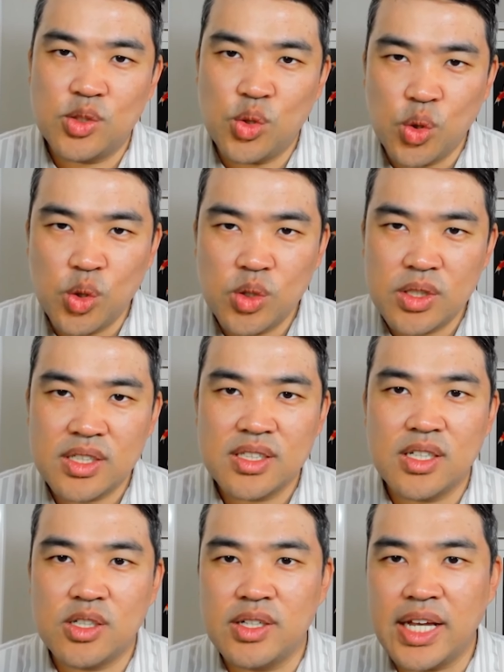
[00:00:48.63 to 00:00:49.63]
door
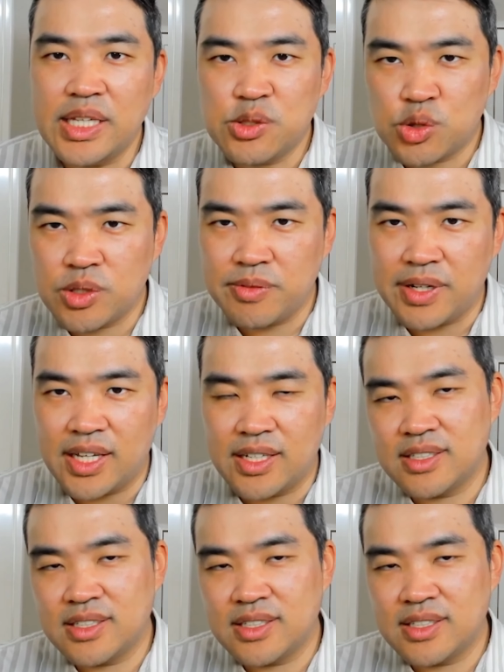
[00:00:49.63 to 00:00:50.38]
or entryway,